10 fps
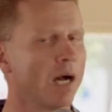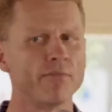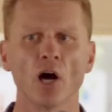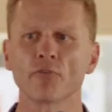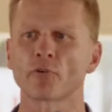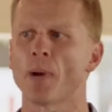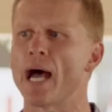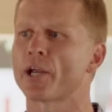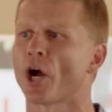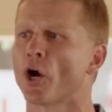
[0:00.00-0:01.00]
A vote for
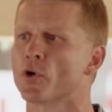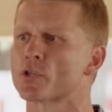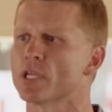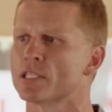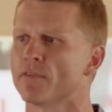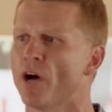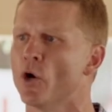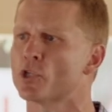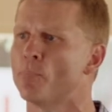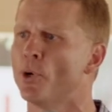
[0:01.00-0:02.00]
Mike Hurst is a
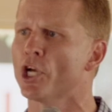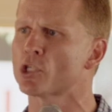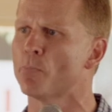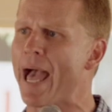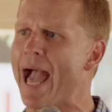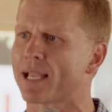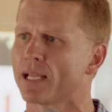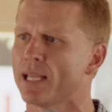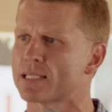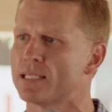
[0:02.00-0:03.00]
vote to push
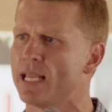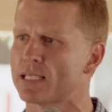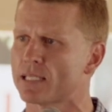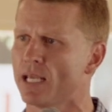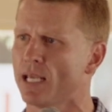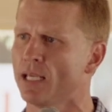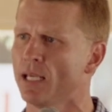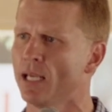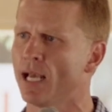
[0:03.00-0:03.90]
back against D.C.